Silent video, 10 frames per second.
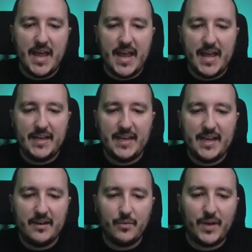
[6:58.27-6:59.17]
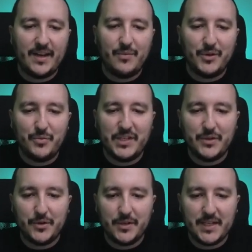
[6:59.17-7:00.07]
And here what I want to
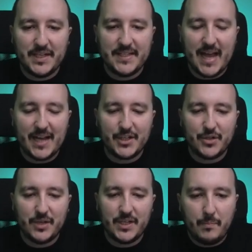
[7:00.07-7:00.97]
return is actually